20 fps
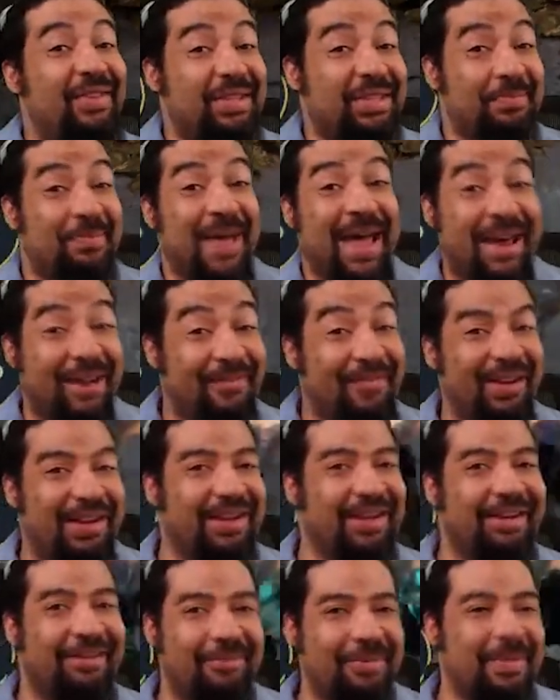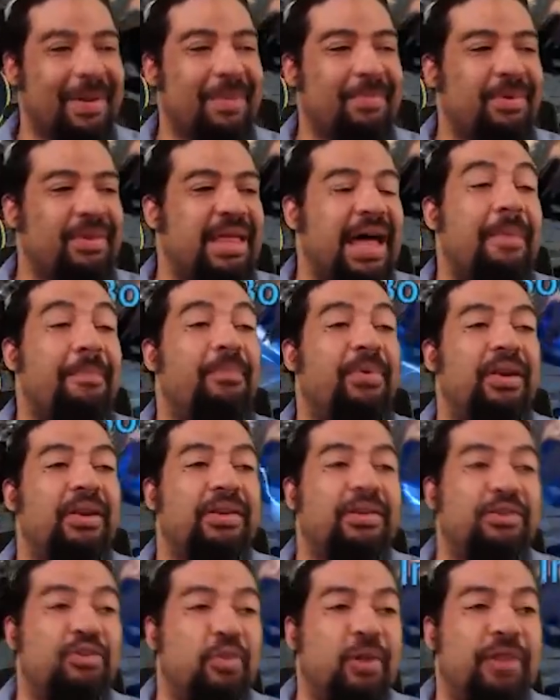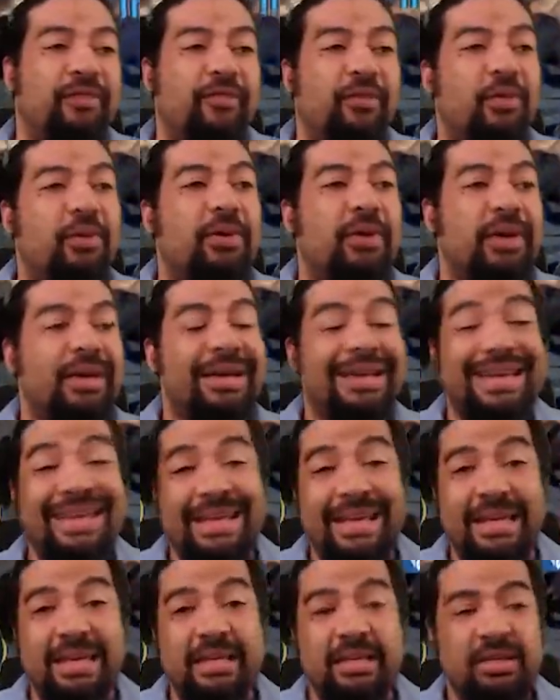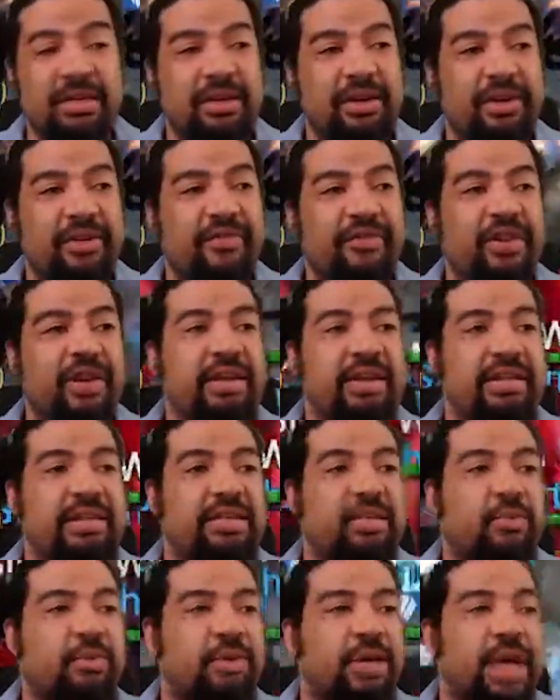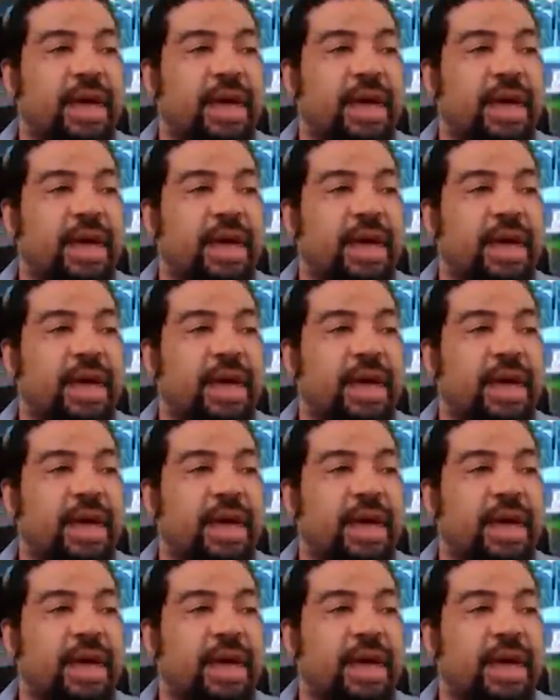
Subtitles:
is a bad affinity, remember that, but 24, it is a good affinity, so we'll